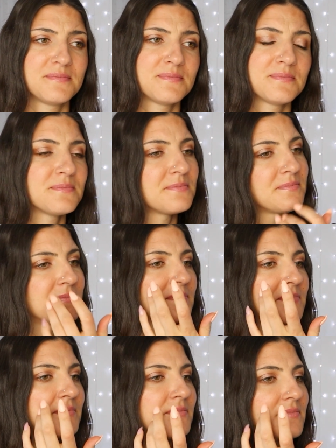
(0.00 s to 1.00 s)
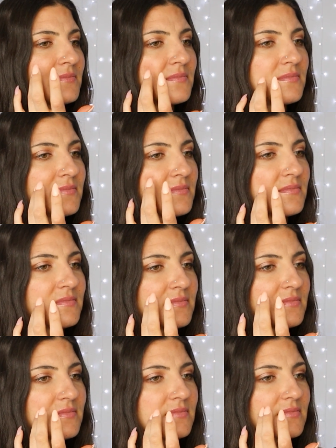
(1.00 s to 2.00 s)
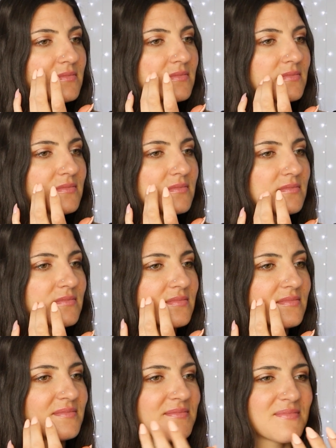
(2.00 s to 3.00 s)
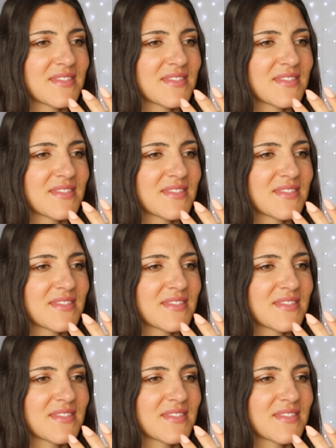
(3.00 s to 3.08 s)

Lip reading: Nothing is said.